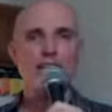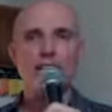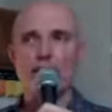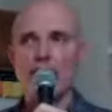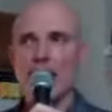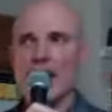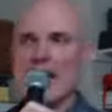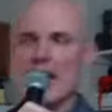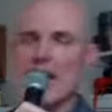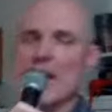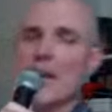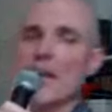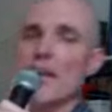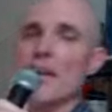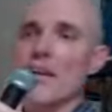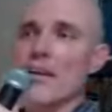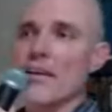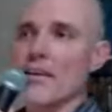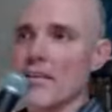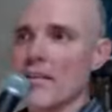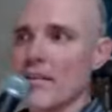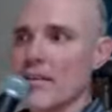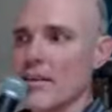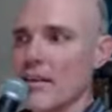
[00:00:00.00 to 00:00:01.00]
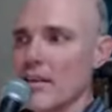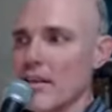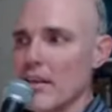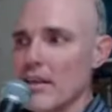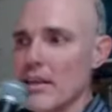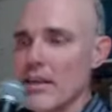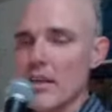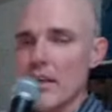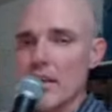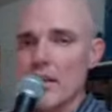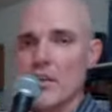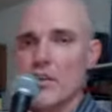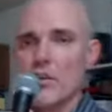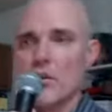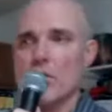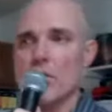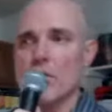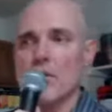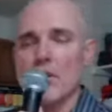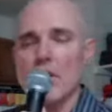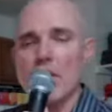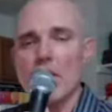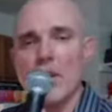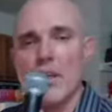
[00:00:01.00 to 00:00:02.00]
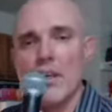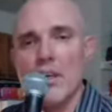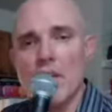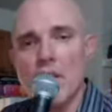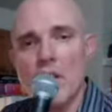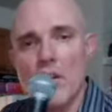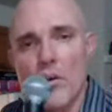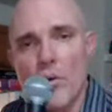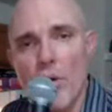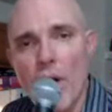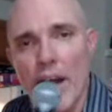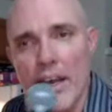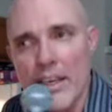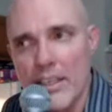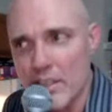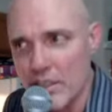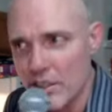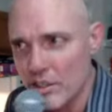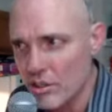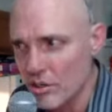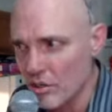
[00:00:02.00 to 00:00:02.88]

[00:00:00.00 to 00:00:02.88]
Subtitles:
in. You can in Christ